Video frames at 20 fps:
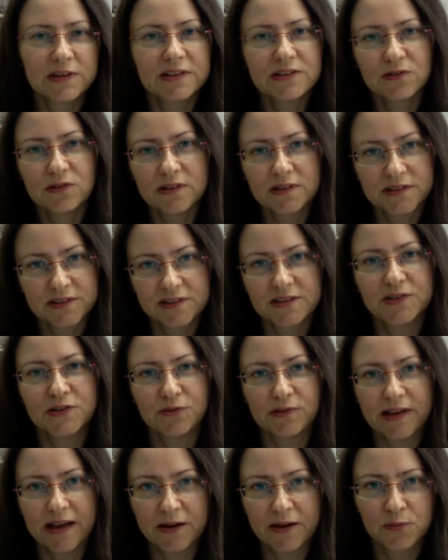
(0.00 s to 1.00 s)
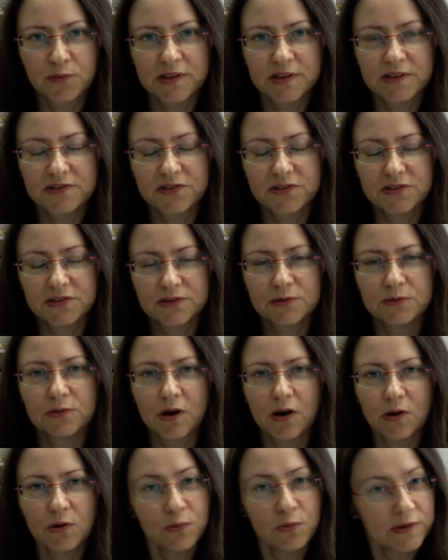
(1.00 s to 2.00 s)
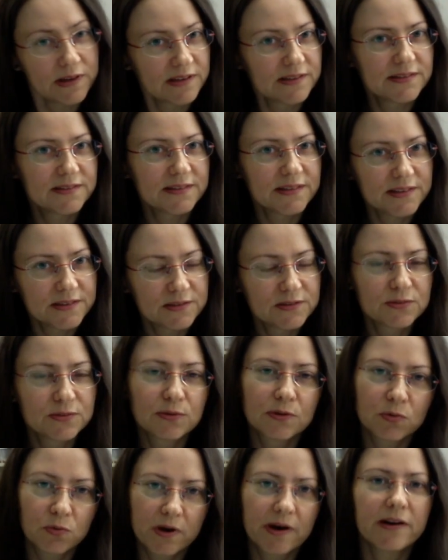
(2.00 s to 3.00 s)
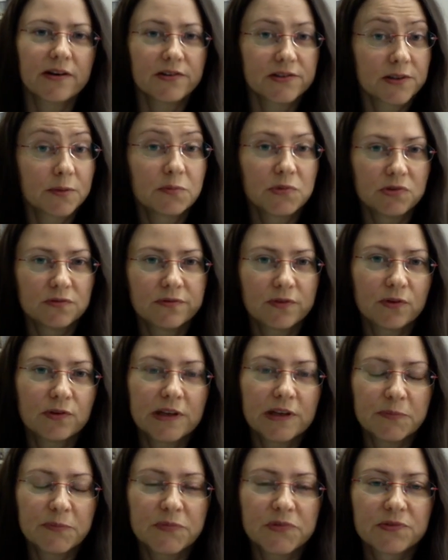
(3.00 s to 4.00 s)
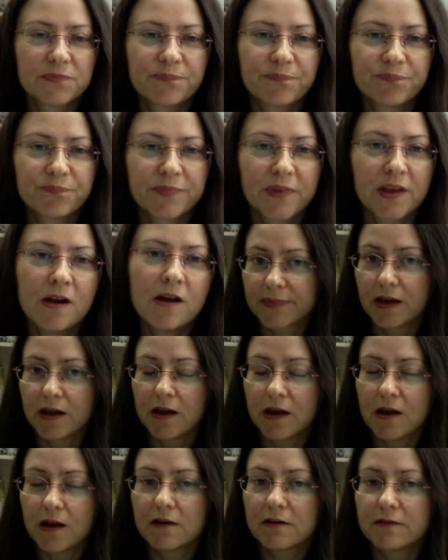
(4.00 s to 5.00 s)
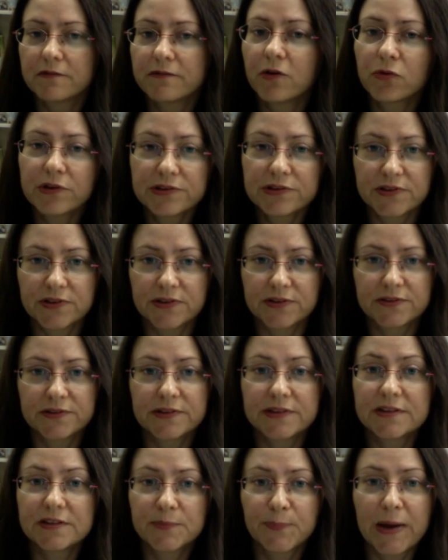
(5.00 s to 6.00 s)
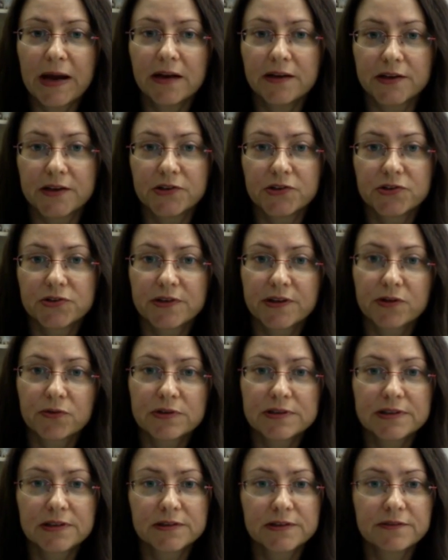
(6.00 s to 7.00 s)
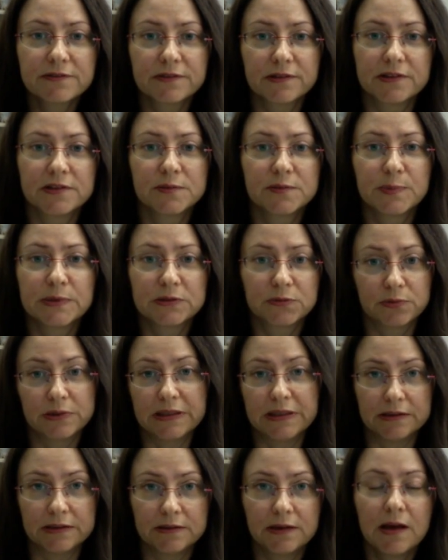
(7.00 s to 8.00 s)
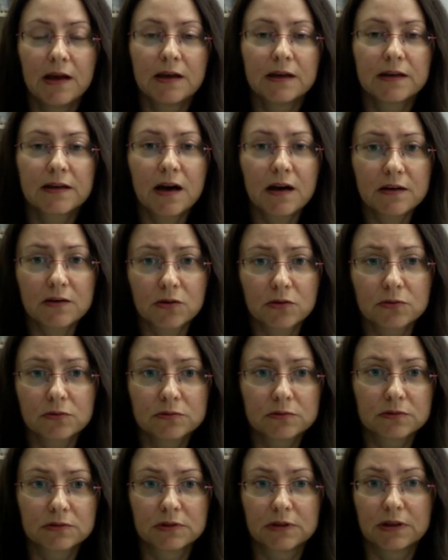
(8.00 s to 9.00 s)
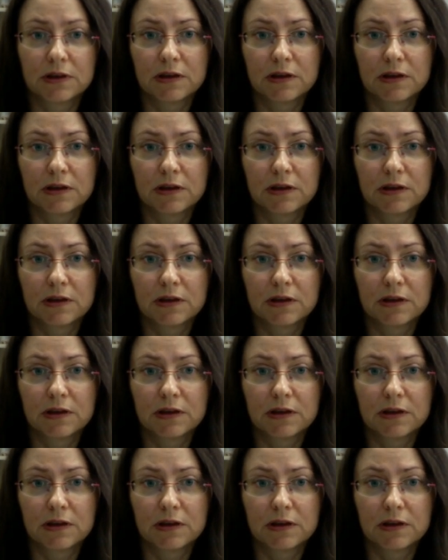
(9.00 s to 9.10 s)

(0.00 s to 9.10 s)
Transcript: When you learn a new language, you always need to acquire some new phonemes. For instance, in Spanish, there is a difference between carro,